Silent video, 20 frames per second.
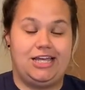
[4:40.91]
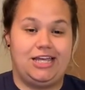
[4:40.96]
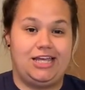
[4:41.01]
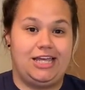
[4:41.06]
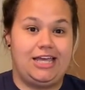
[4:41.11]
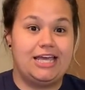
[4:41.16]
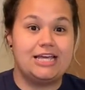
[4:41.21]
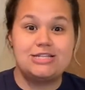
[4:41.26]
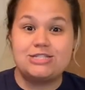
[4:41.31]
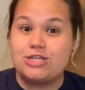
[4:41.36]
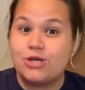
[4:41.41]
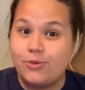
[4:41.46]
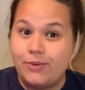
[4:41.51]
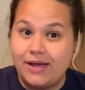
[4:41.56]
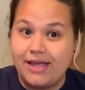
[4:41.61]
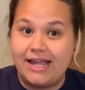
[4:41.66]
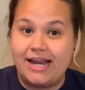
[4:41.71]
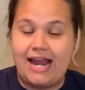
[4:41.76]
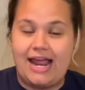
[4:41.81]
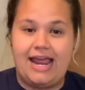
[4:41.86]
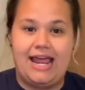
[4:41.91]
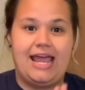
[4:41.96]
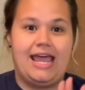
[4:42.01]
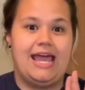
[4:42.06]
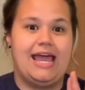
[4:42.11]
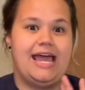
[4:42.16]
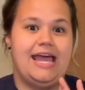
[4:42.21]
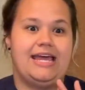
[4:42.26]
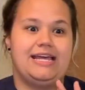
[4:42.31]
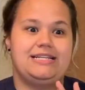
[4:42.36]
into it,
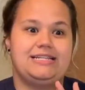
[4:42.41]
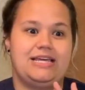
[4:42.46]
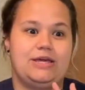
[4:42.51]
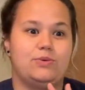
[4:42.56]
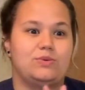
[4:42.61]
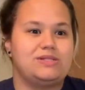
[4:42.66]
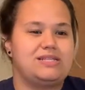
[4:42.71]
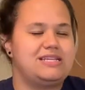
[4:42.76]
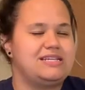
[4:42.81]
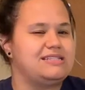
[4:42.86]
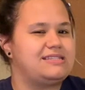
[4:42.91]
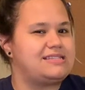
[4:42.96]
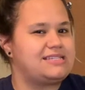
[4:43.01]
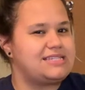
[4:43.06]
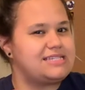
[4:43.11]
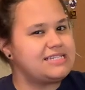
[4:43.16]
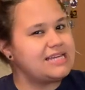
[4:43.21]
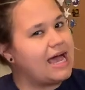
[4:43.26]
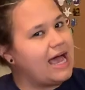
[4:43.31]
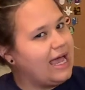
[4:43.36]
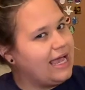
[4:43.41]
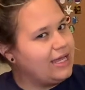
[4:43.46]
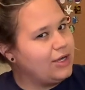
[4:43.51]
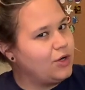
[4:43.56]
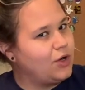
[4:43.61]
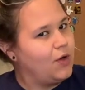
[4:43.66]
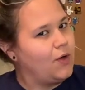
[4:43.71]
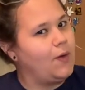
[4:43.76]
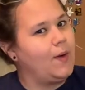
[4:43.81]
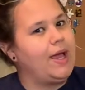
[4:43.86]
and it was his
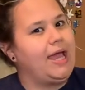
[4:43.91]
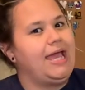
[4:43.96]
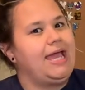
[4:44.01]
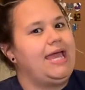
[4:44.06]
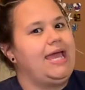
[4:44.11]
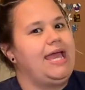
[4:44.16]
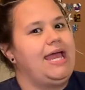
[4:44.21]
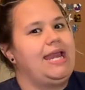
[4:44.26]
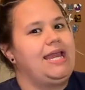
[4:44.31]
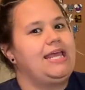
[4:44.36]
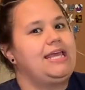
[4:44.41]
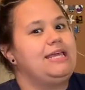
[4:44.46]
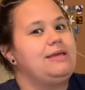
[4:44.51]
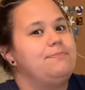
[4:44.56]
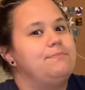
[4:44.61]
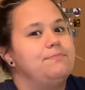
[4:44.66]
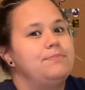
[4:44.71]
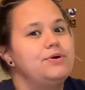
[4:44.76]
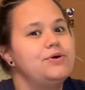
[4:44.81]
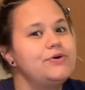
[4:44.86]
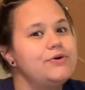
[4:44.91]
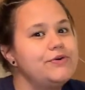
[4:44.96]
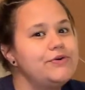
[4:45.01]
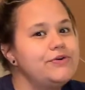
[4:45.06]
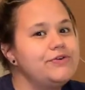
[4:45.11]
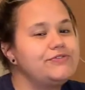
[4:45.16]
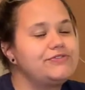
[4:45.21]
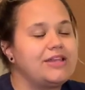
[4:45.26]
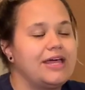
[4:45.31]
style, and he moved.